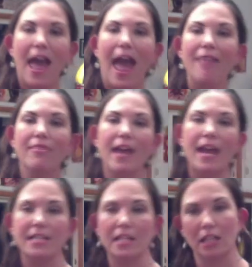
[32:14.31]
and they
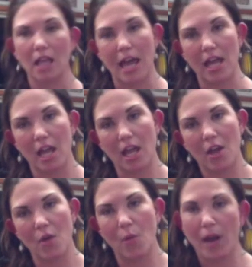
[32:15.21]
didn't like
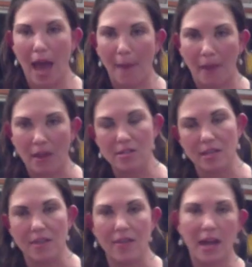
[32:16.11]
what happened, and
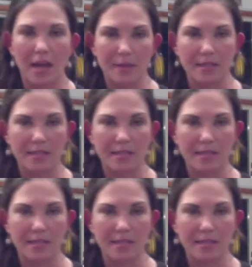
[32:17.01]
then the NIPT